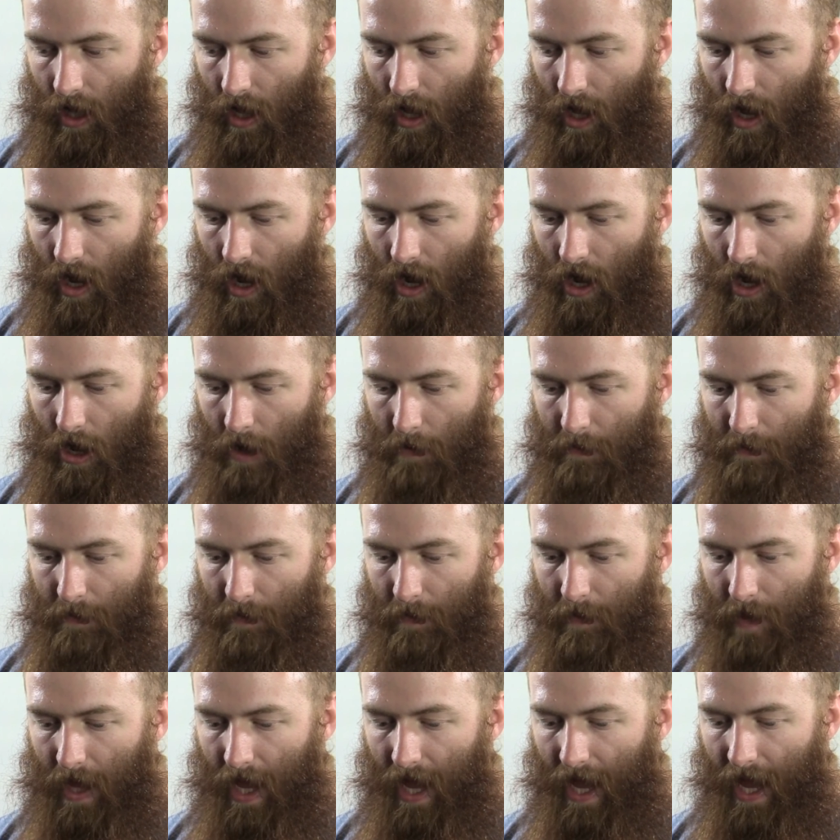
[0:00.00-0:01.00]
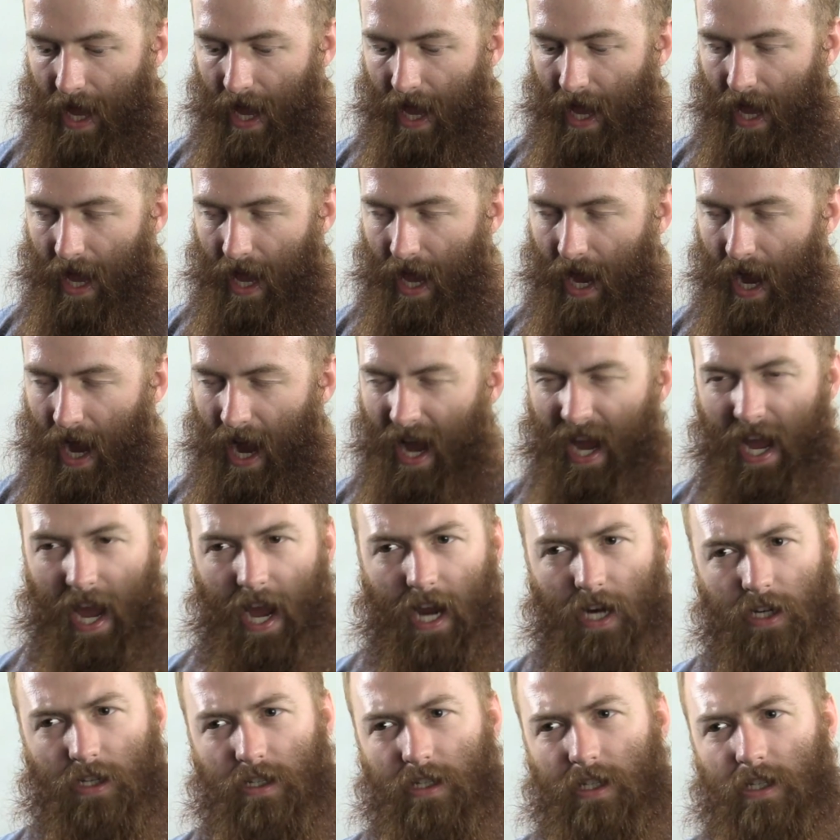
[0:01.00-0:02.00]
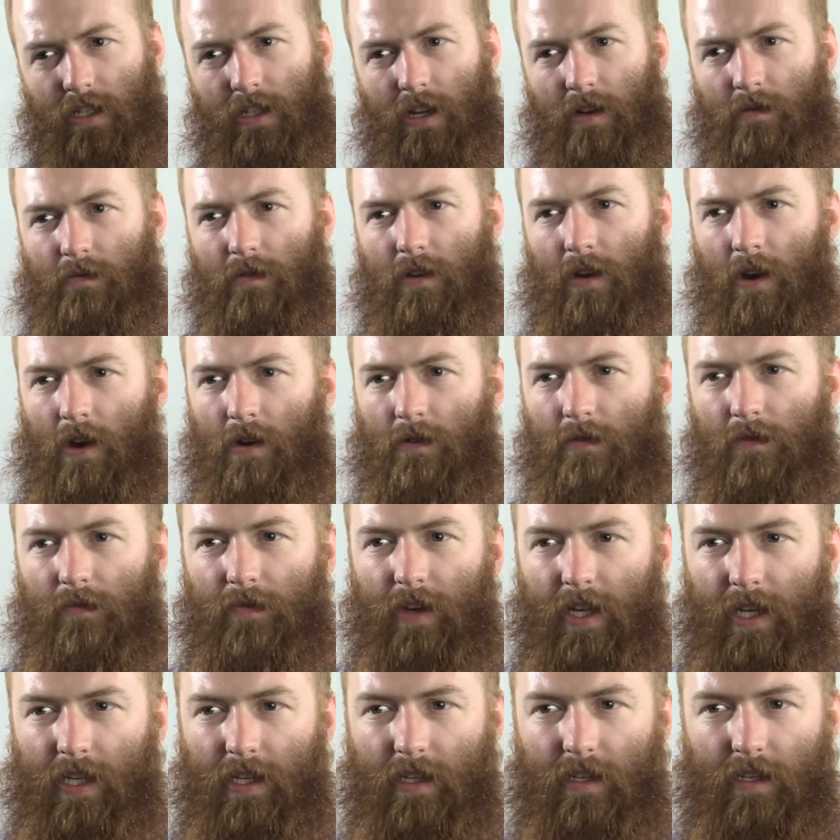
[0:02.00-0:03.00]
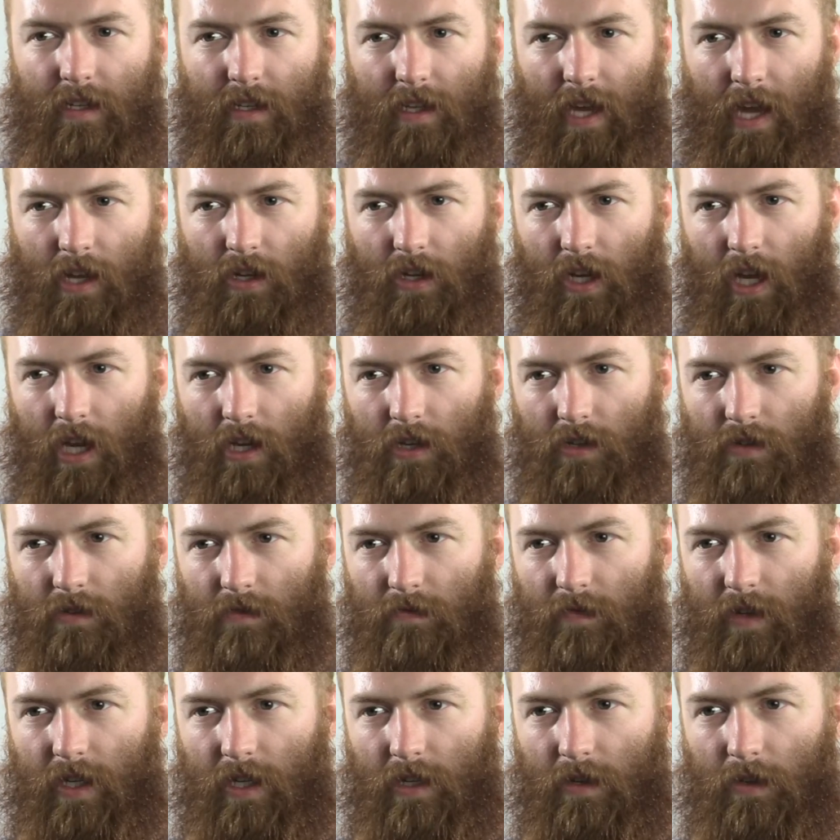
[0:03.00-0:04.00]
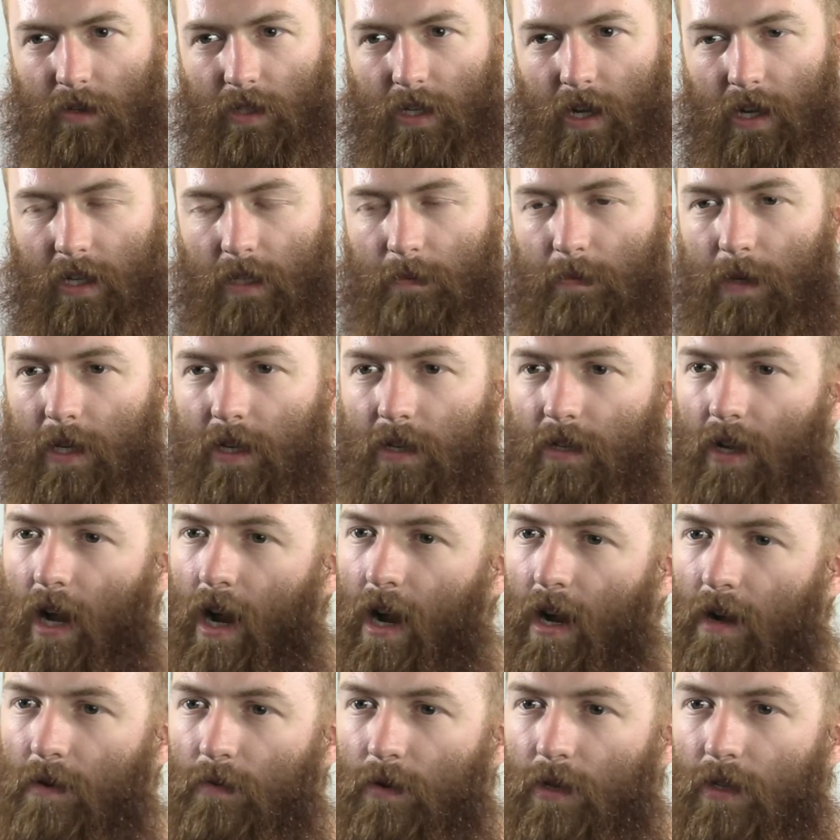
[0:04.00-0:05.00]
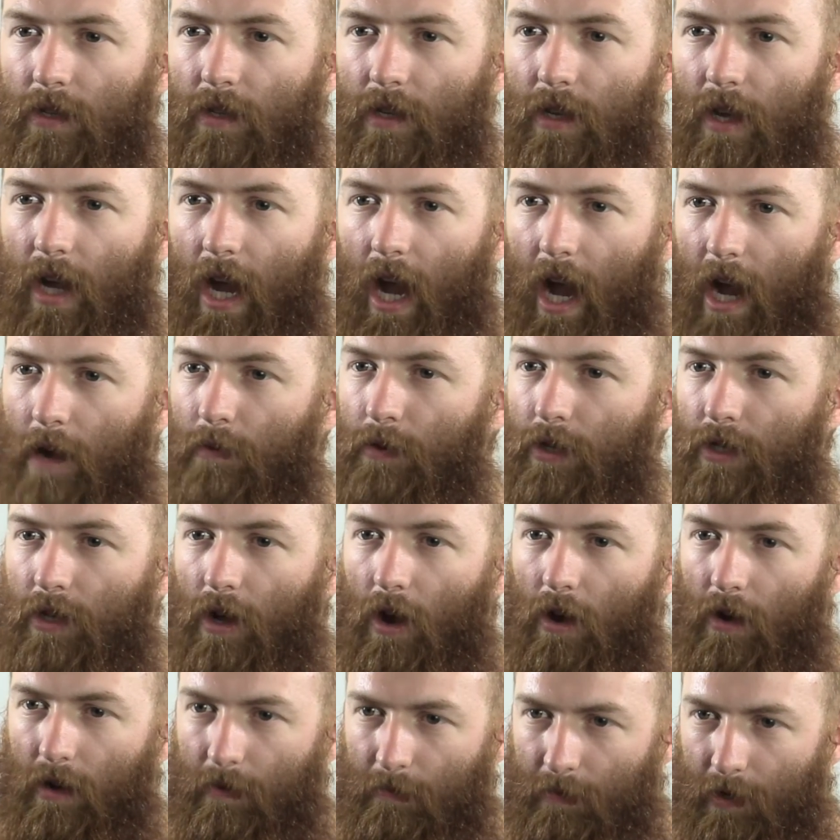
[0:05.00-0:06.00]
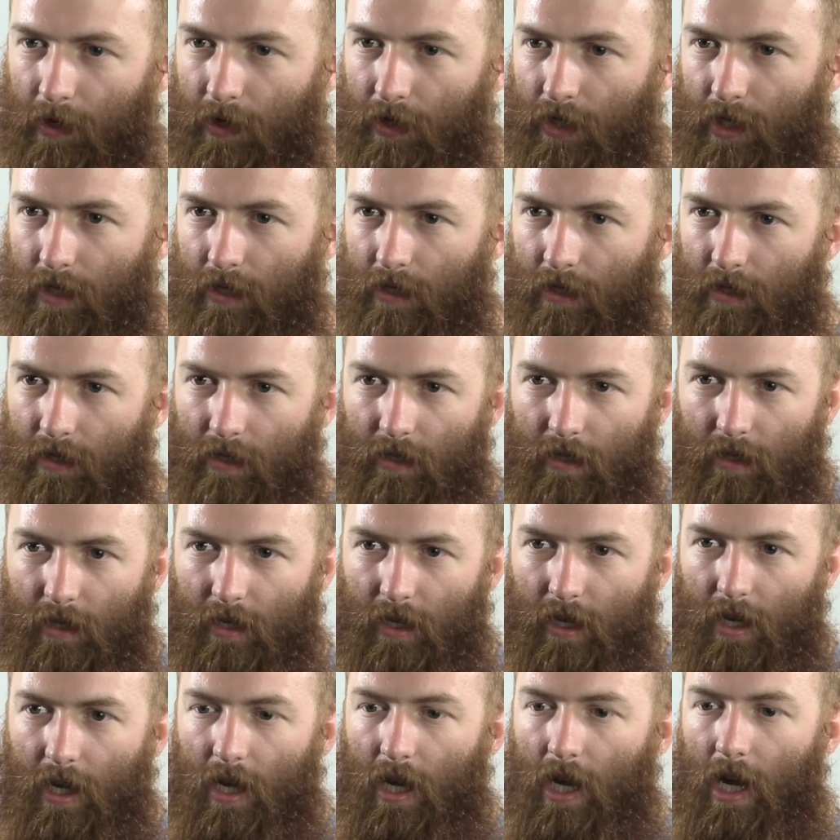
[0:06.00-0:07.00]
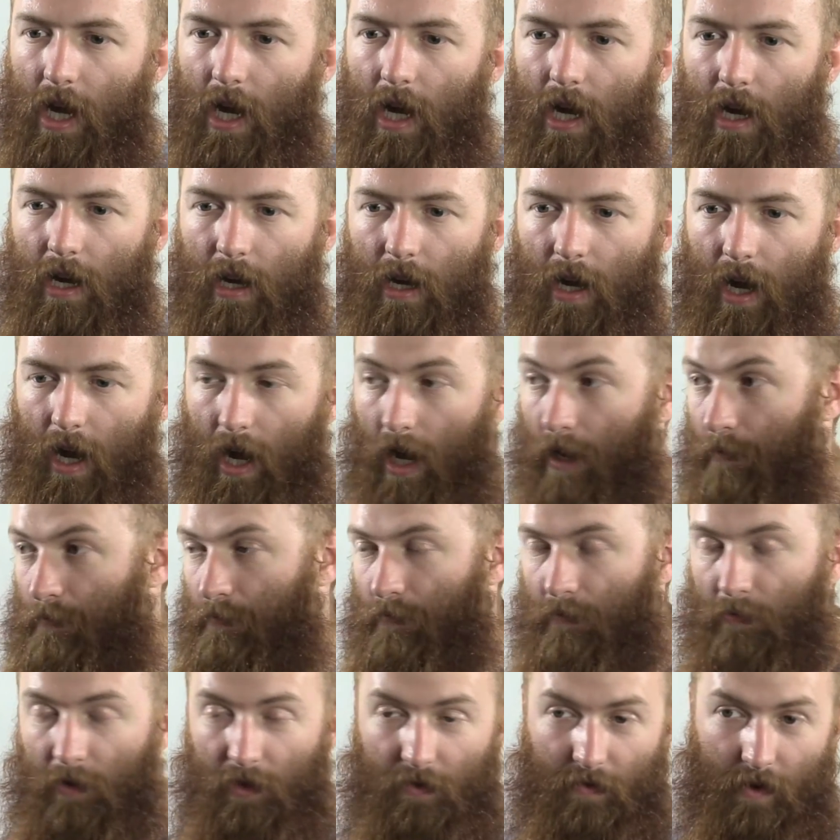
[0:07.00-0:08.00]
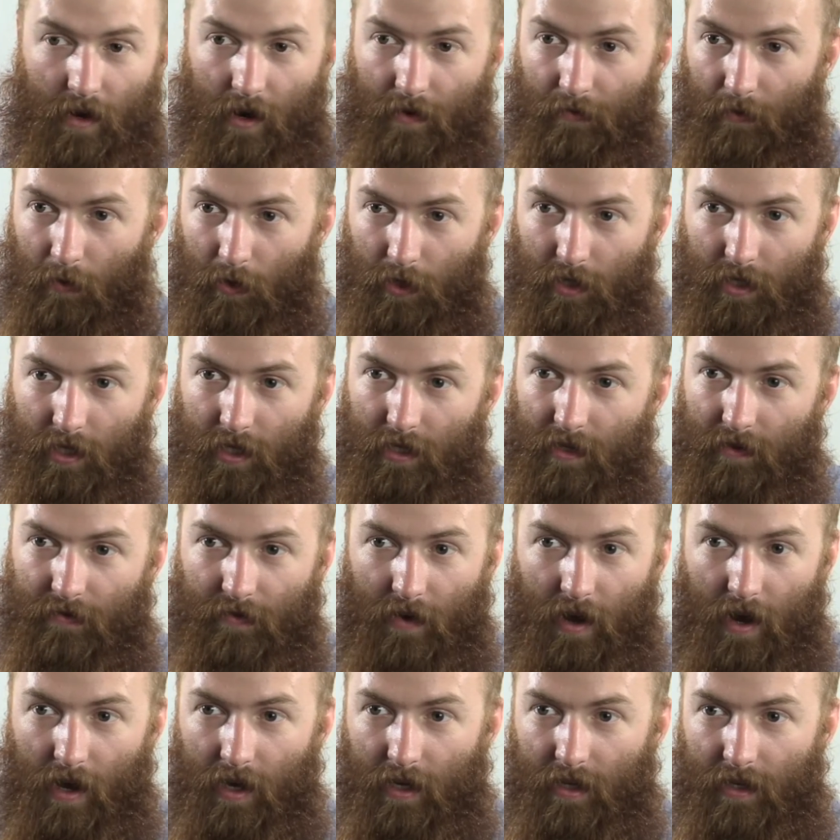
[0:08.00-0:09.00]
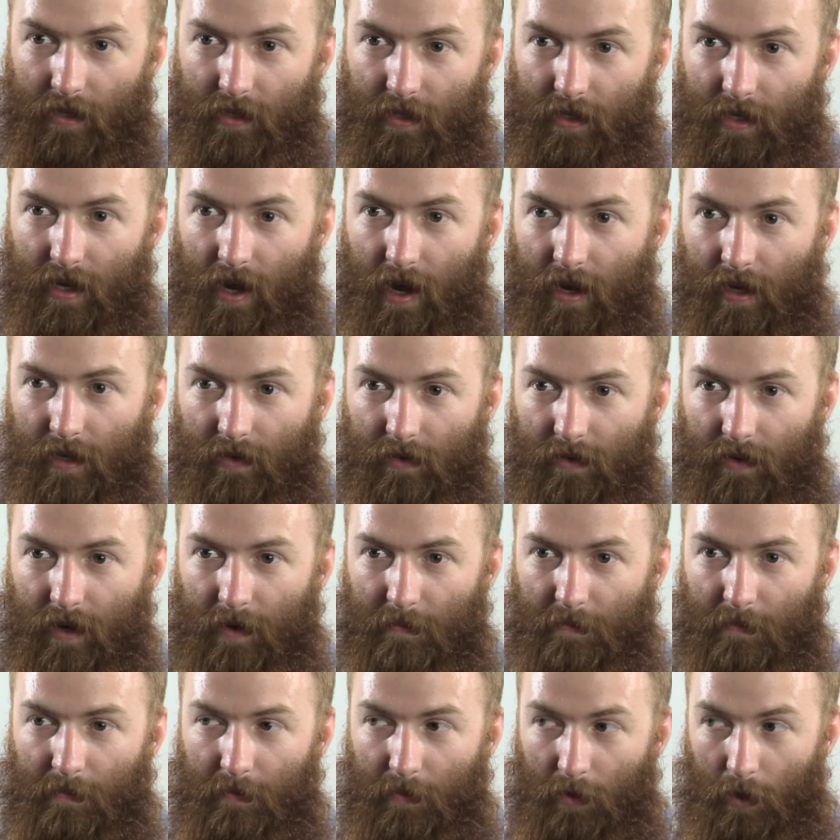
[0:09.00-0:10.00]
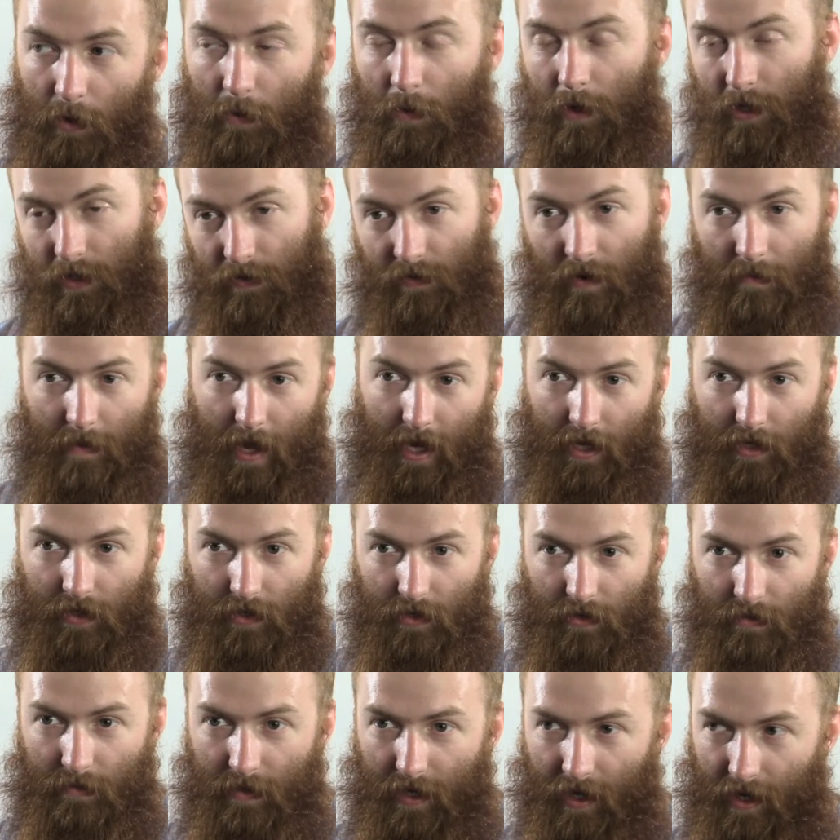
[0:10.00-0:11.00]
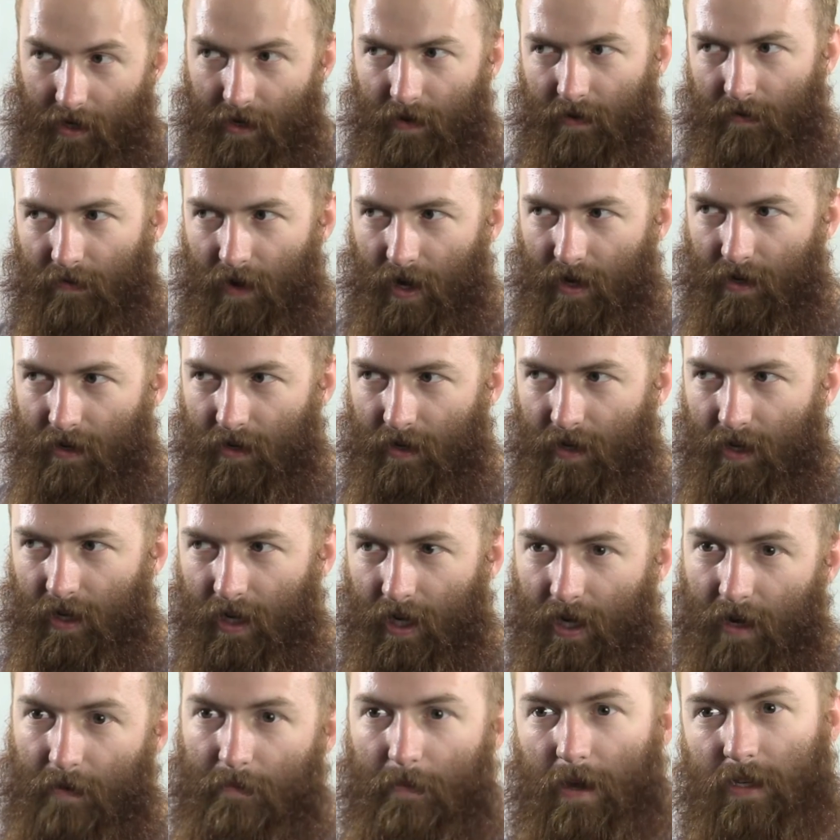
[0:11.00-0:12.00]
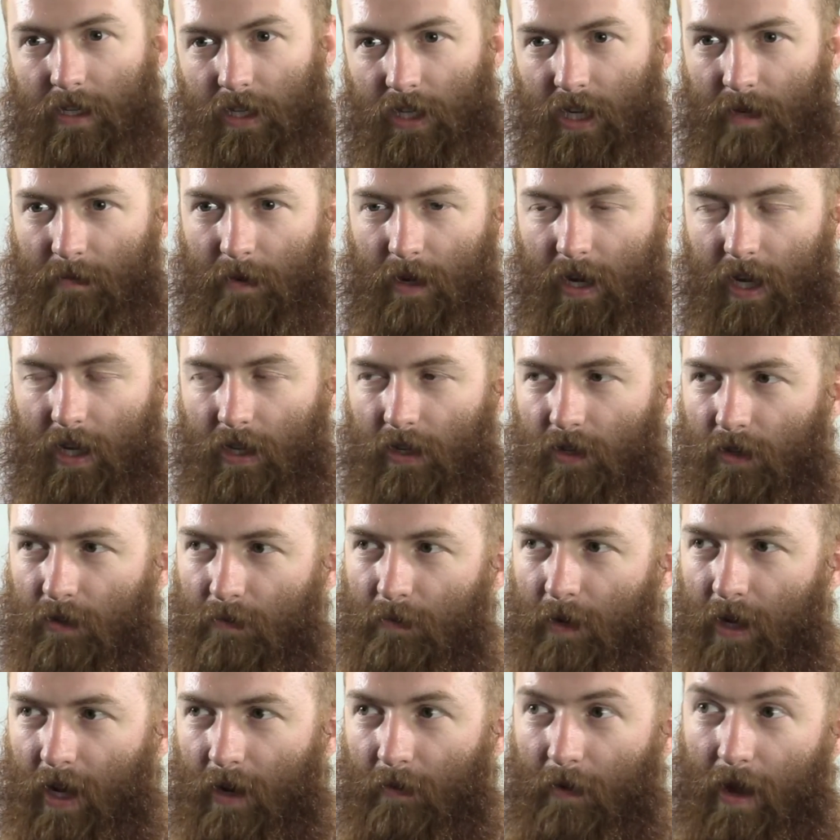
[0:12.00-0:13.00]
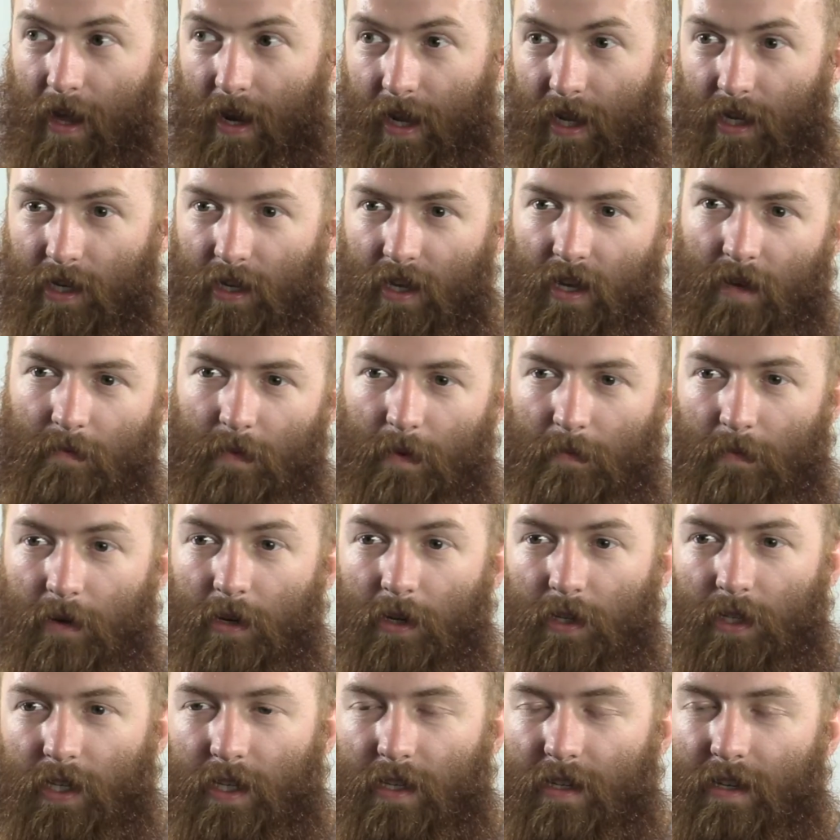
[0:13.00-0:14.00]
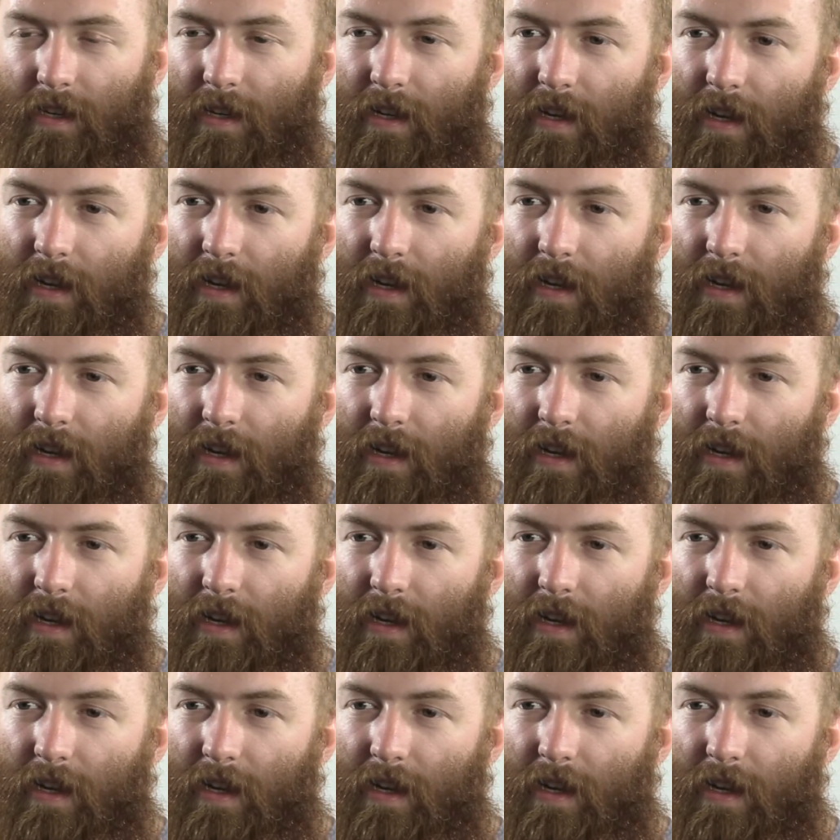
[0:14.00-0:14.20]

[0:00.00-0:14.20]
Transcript: I actually don't know of any educational video sites because I was taught in person. Mm-hmm. I was very fortunate to find this guy who was from XTube, and I didn't message him on XTube, but I ran into him in person.